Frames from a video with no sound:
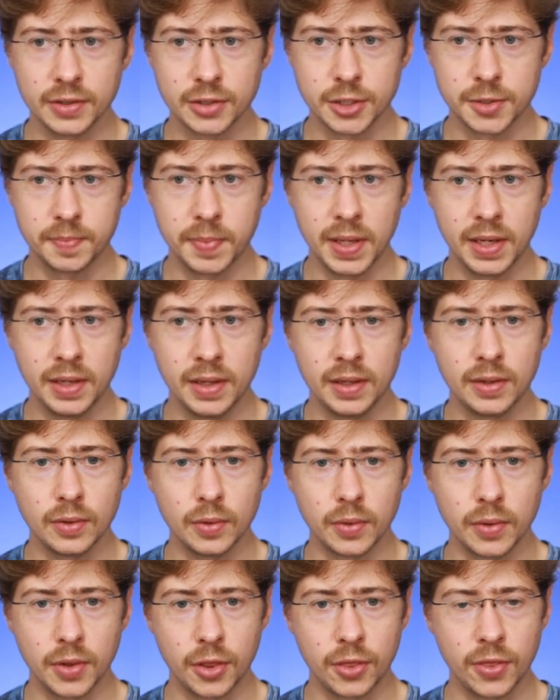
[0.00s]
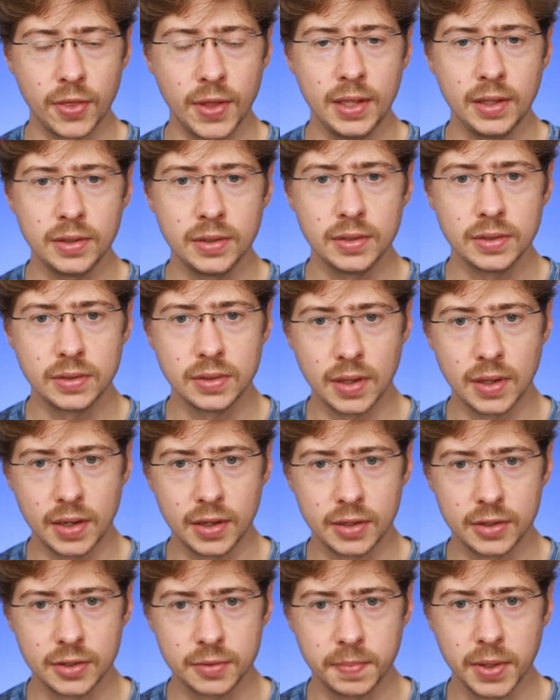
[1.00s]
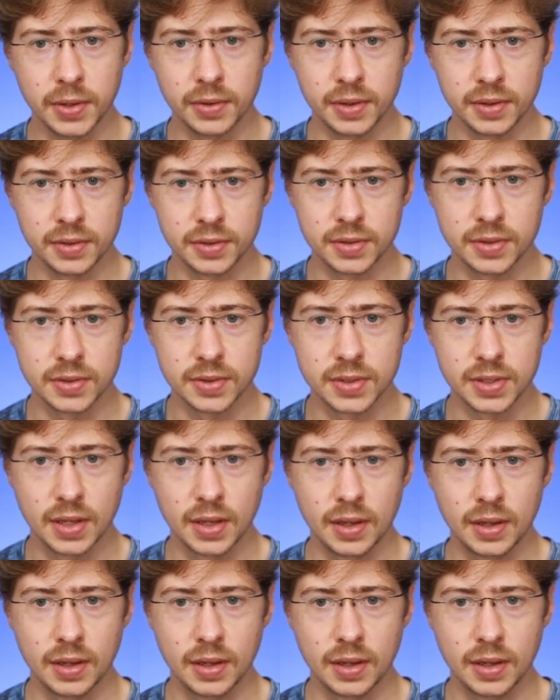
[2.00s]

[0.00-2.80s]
spend it on things and experiences.